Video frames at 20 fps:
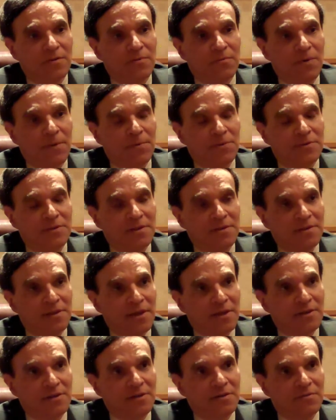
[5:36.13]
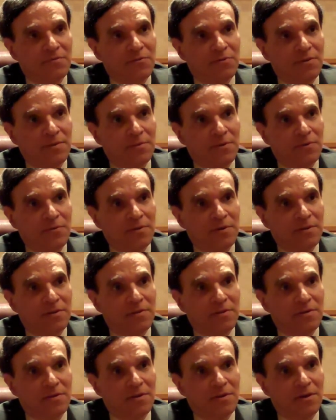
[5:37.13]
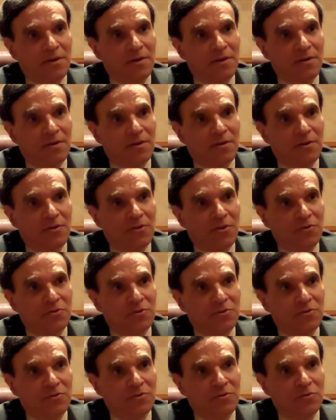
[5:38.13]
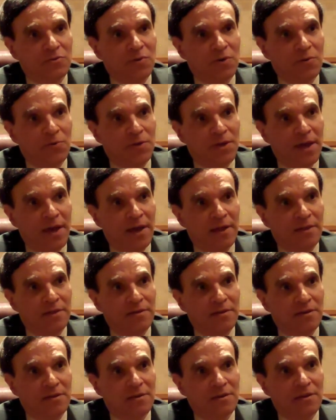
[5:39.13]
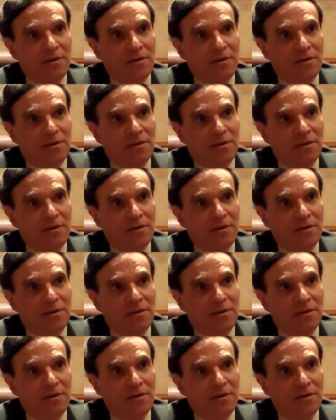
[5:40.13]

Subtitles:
representation for immigrants closer to a reality.